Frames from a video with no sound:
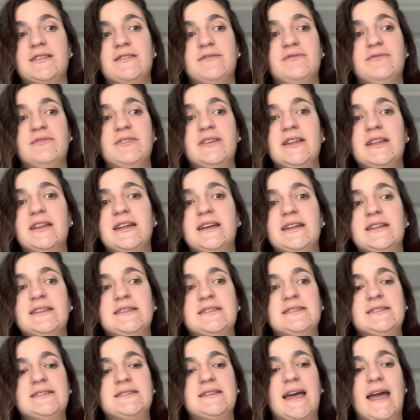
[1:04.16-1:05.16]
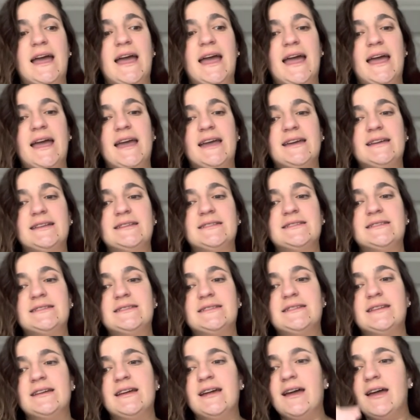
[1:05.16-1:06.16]
the feedings, and
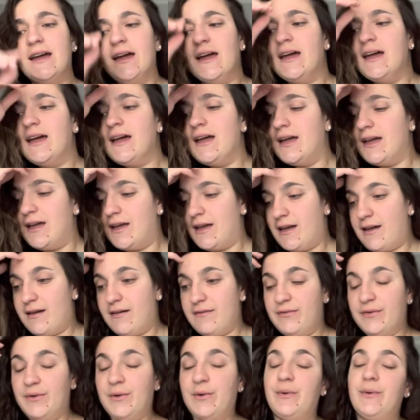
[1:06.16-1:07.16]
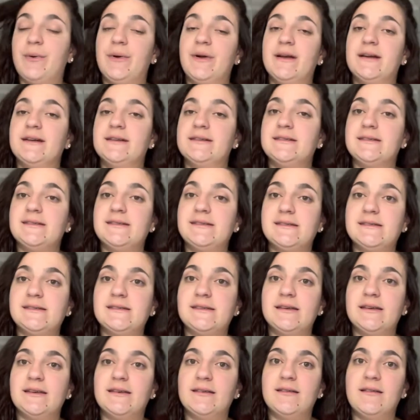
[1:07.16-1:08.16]
of course
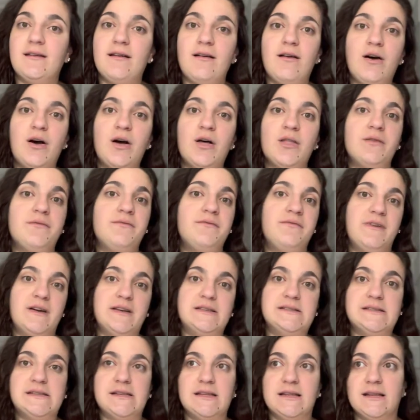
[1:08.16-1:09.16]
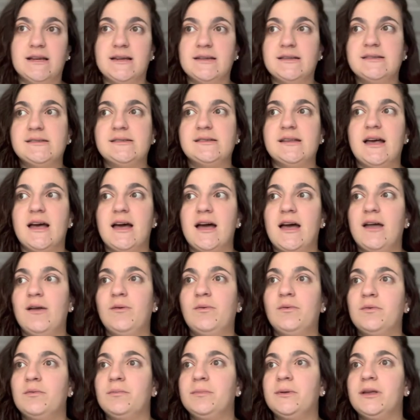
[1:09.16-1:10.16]
all the fussiness. I
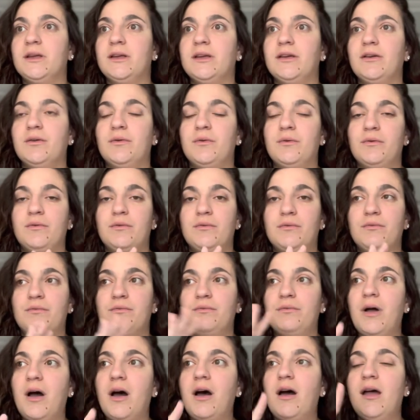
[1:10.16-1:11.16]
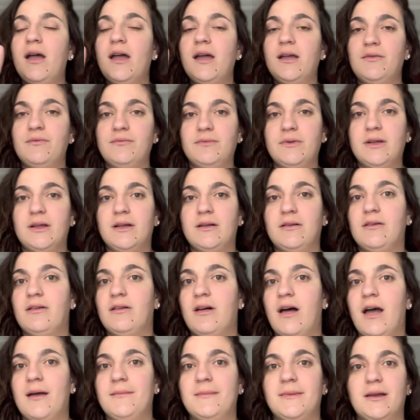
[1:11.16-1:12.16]
will be raw and real.
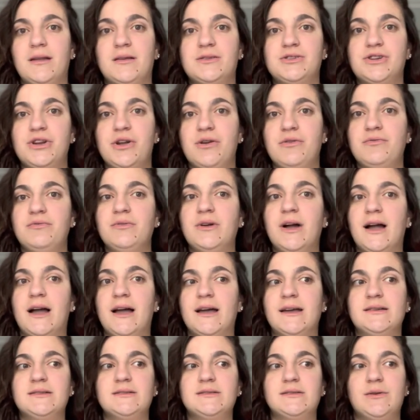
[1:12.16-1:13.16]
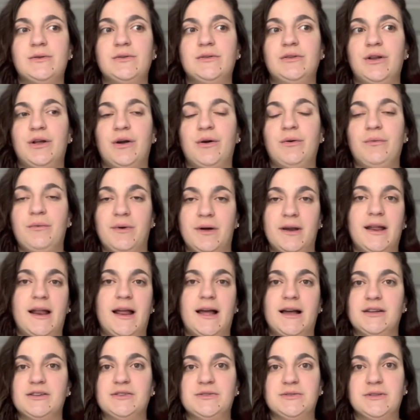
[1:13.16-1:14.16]
I'm going to show you guys, you know, what it
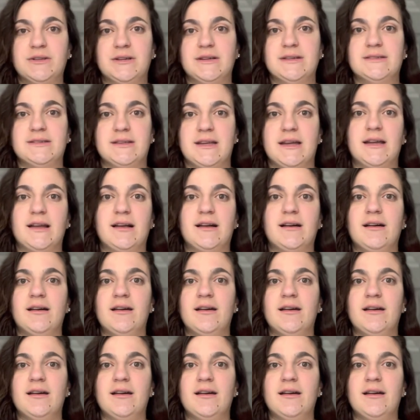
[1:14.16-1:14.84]
actually is like